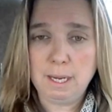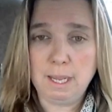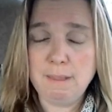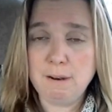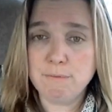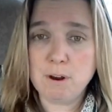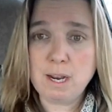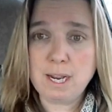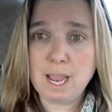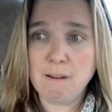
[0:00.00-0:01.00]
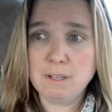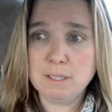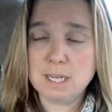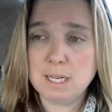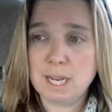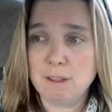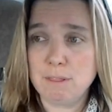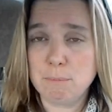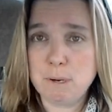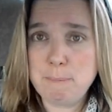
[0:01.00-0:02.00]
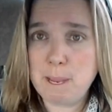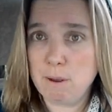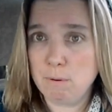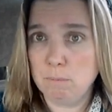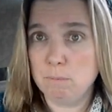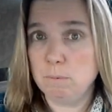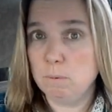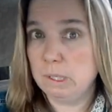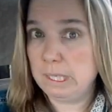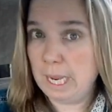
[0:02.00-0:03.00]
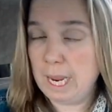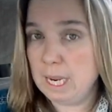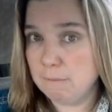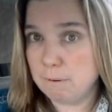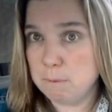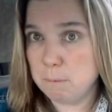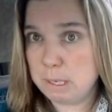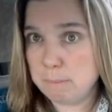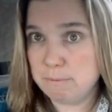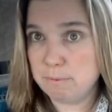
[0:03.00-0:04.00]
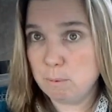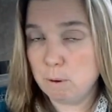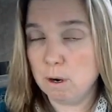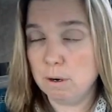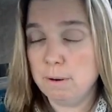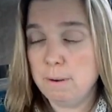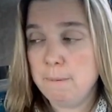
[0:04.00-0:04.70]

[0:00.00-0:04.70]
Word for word: And then Friday, having seen like a three pound gain from the week before,